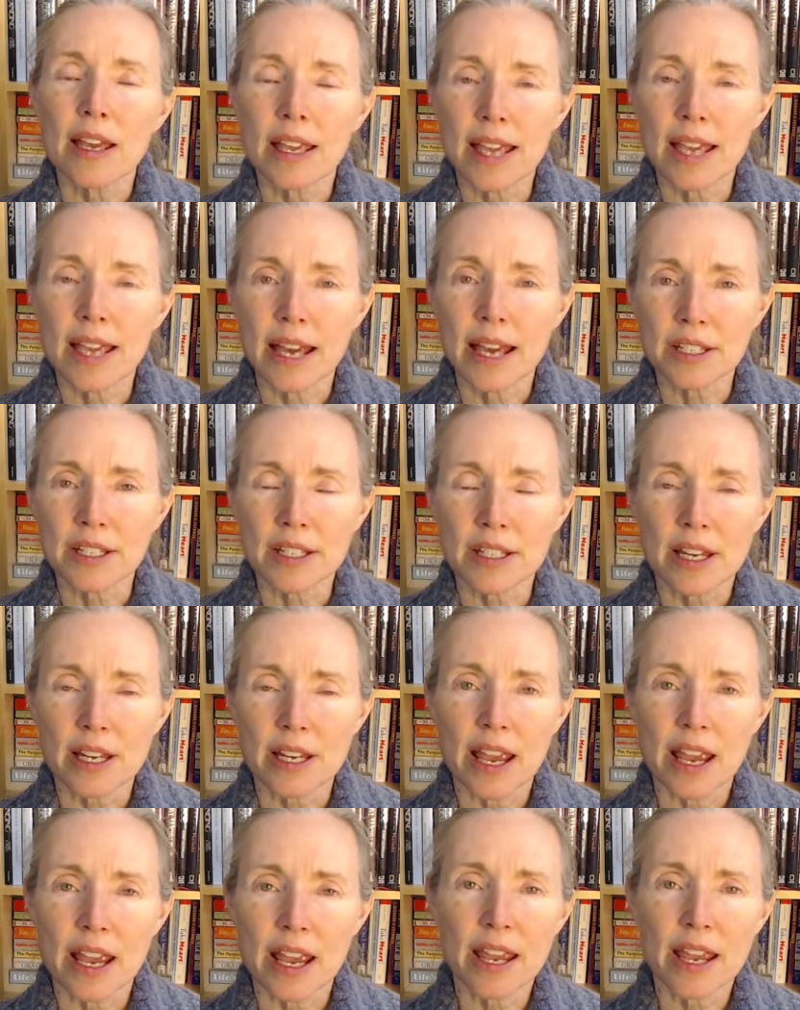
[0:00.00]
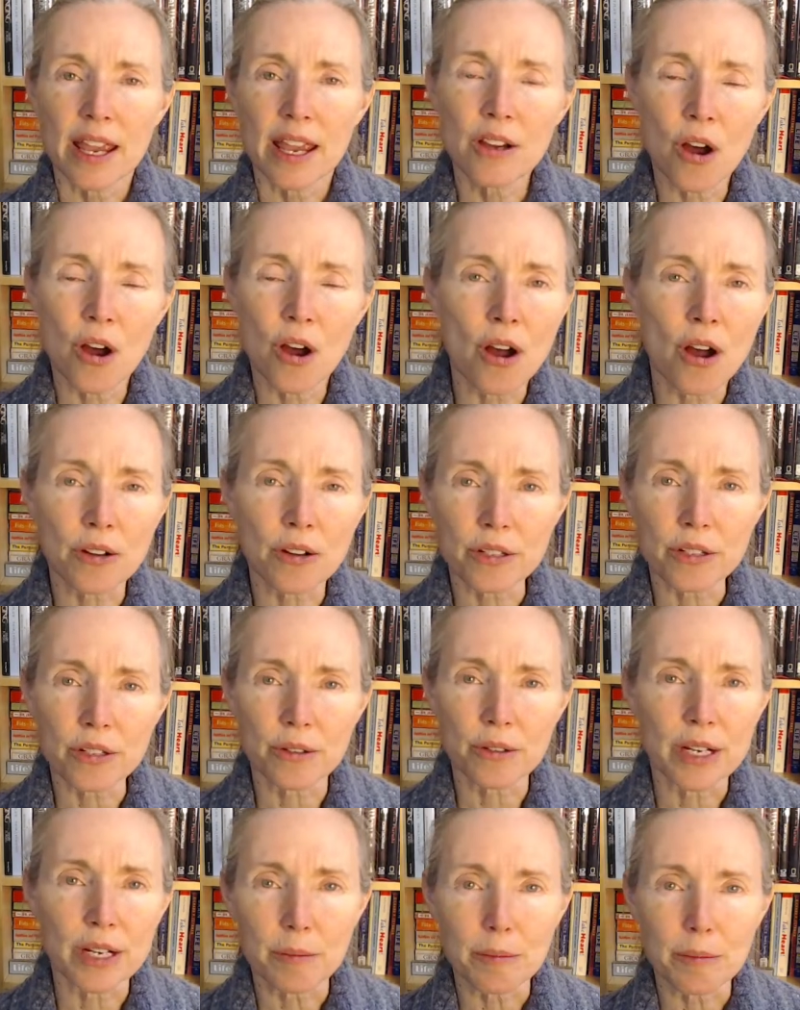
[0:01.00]
get a
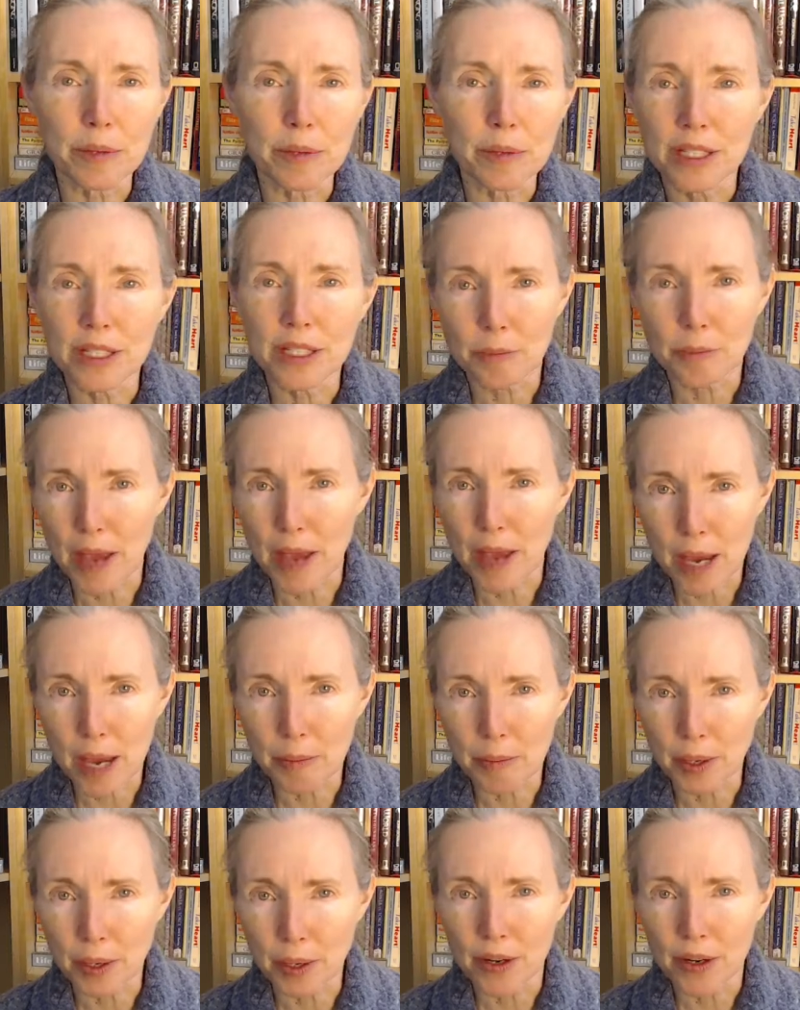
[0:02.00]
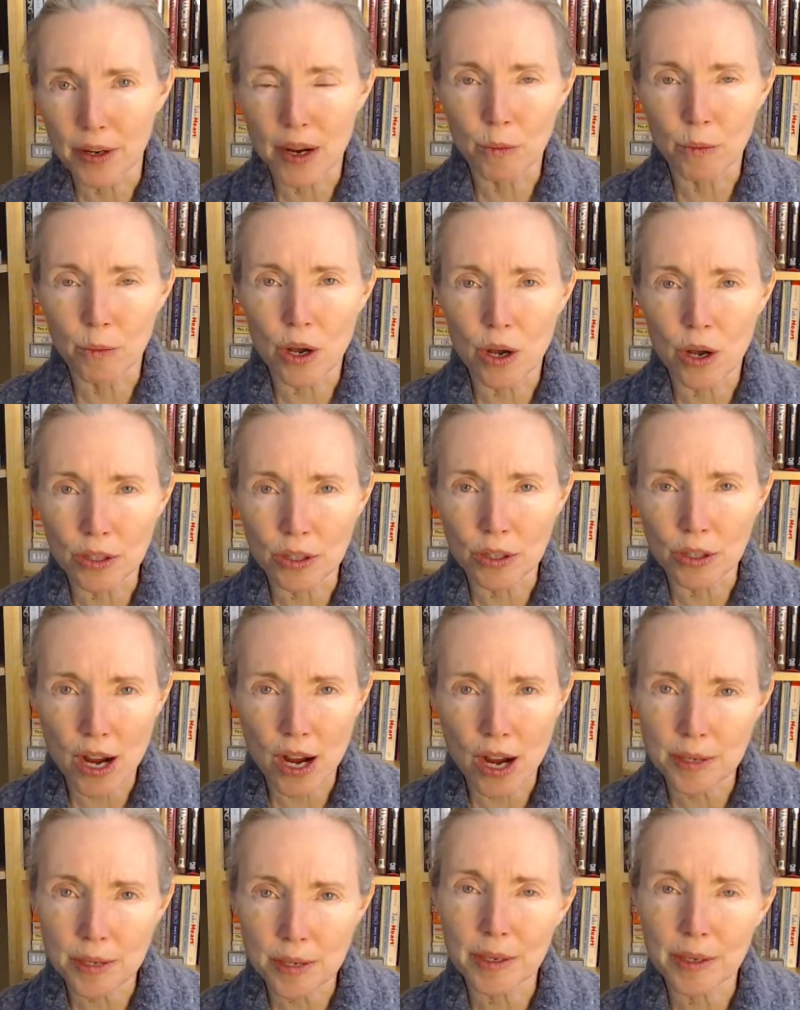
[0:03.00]
concrete piece of paper, and we all
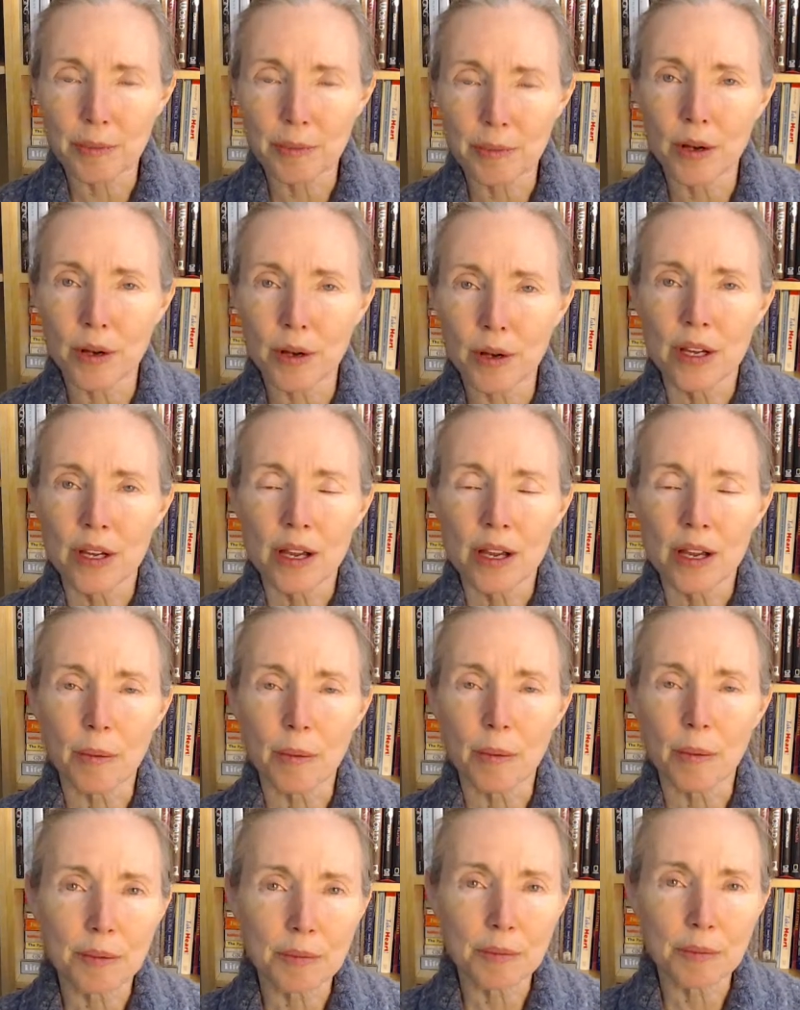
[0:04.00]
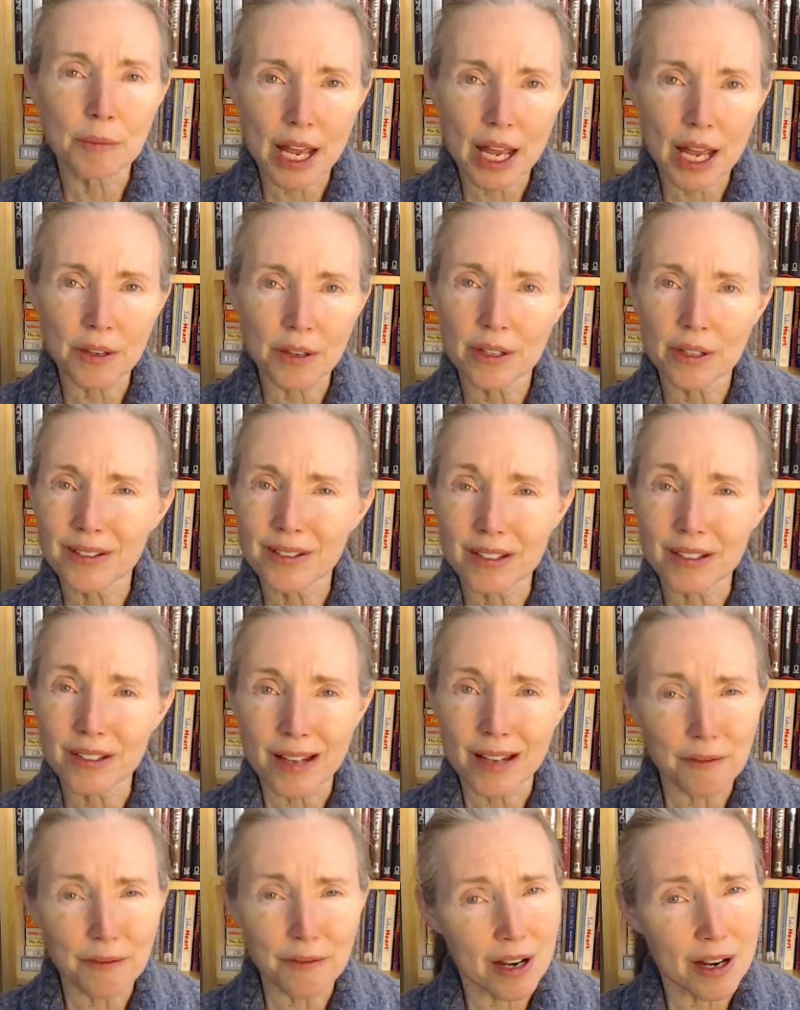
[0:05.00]
talk to people, we come together, this is
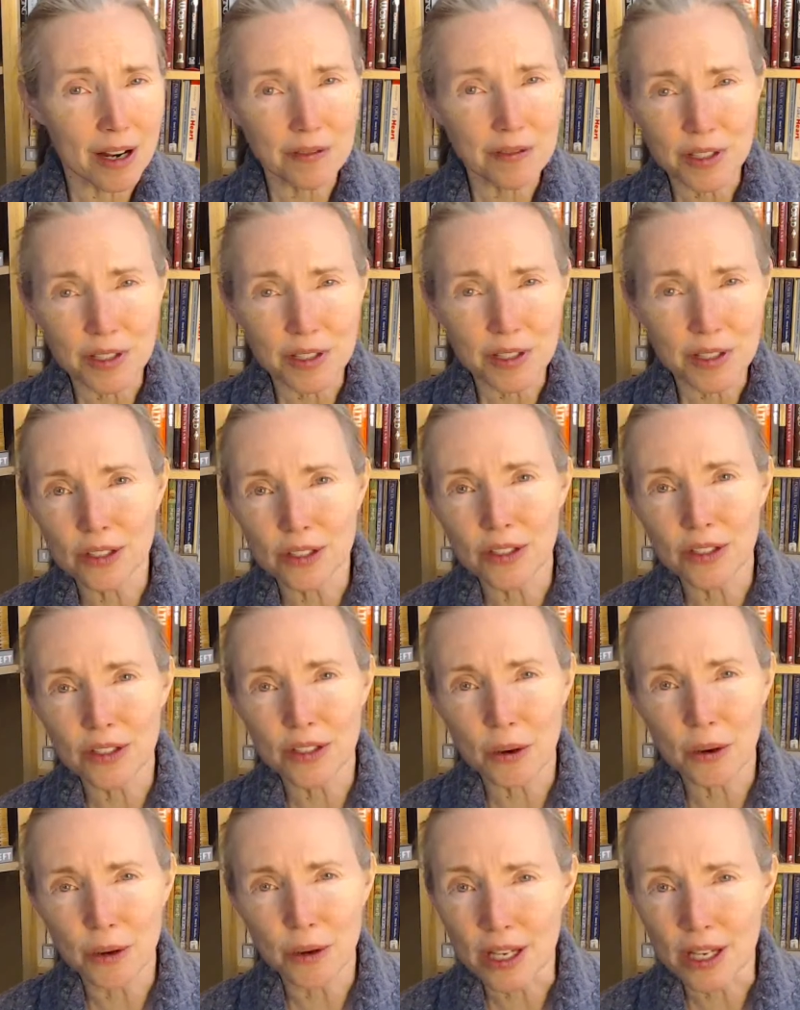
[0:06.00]
enough, this is, you know, a